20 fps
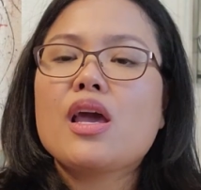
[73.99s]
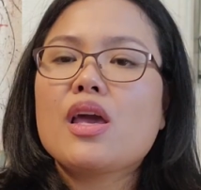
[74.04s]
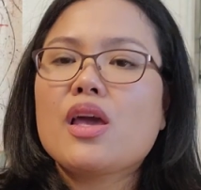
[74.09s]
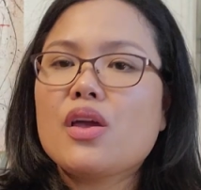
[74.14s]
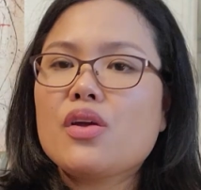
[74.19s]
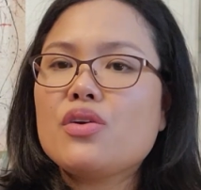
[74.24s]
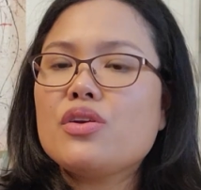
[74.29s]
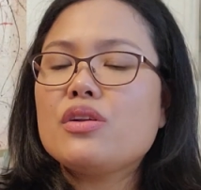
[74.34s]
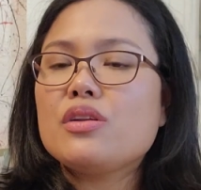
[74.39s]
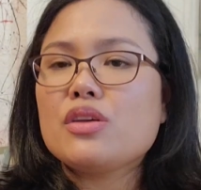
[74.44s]

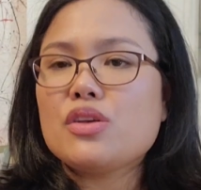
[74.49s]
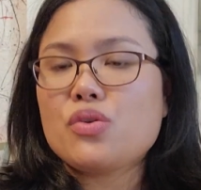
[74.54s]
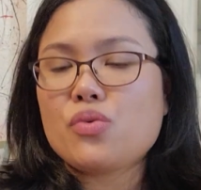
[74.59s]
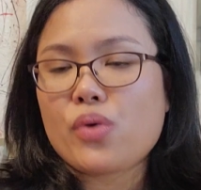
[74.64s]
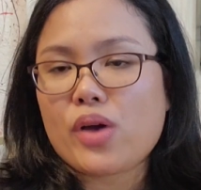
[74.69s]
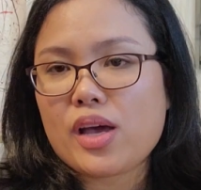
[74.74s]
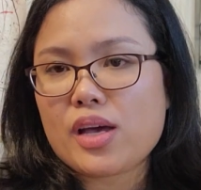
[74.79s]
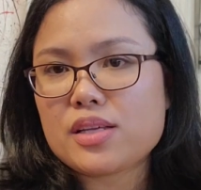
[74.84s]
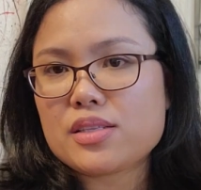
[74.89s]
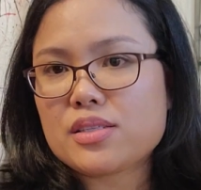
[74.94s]
Here in the
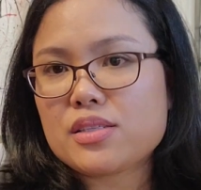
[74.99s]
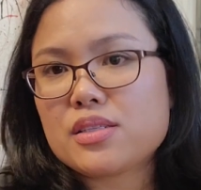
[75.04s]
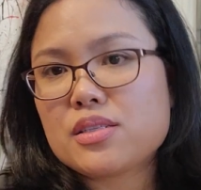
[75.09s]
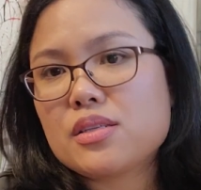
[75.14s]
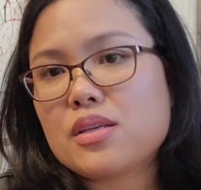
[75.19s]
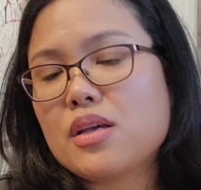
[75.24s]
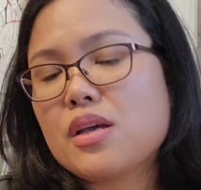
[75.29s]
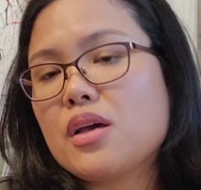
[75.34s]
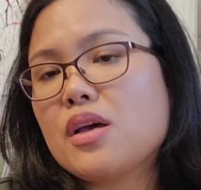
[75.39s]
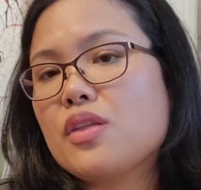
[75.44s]

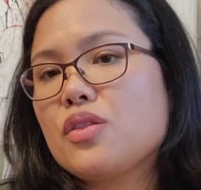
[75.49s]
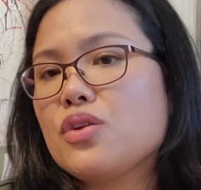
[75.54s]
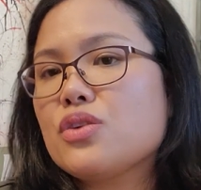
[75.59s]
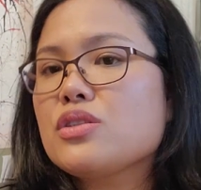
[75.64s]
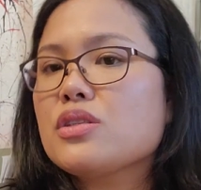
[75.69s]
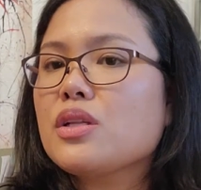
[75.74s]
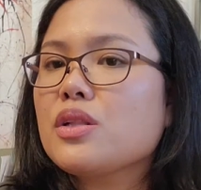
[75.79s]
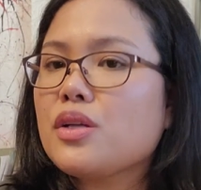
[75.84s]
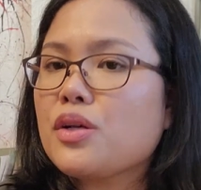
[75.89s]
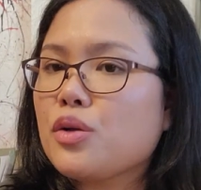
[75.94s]
US,
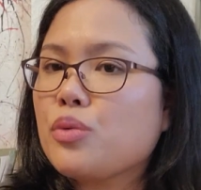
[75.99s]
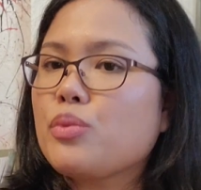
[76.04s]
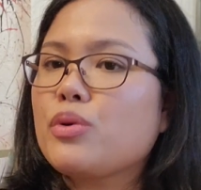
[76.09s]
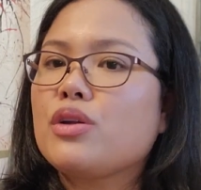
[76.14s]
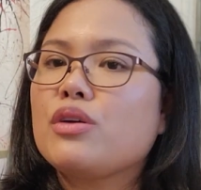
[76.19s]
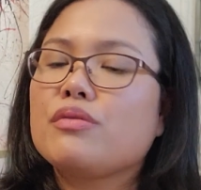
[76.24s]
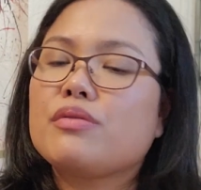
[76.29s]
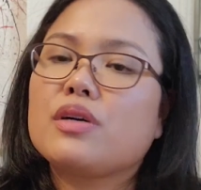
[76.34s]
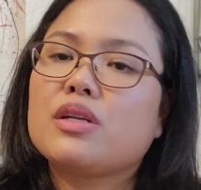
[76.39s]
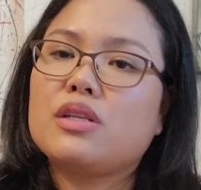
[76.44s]
there's a little
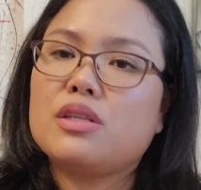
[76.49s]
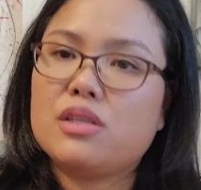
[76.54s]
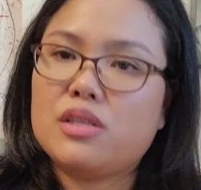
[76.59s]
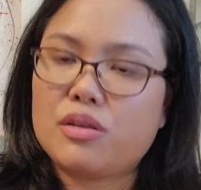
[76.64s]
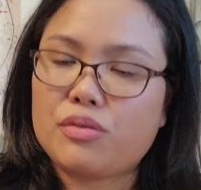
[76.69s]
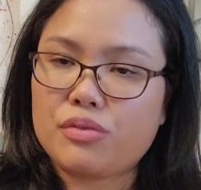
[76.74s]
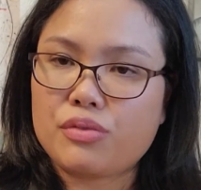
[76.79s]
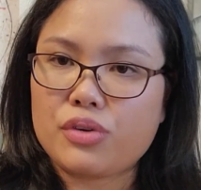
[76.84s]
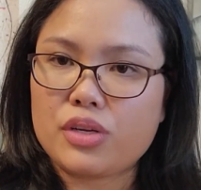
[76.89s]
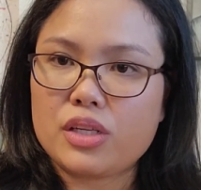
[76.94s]
bit of a
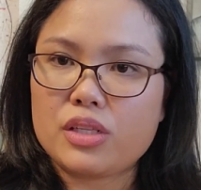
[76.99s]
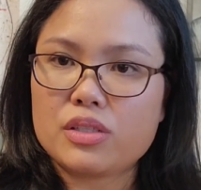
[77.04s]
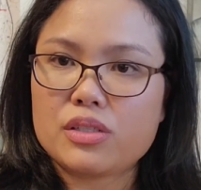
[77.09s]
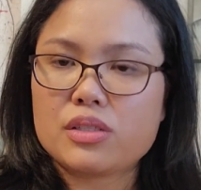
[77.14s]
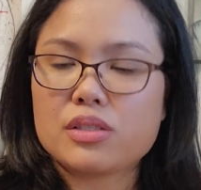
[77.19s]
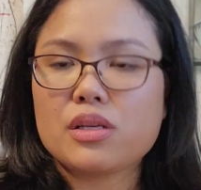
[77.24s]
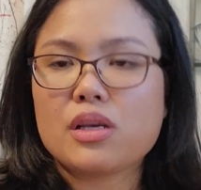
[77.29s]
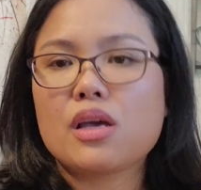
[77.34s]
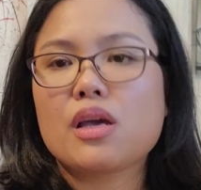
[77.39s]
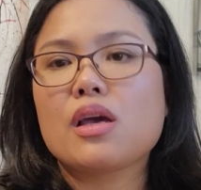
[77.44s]

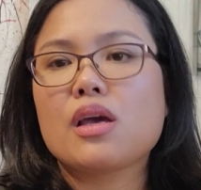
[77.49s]
difference.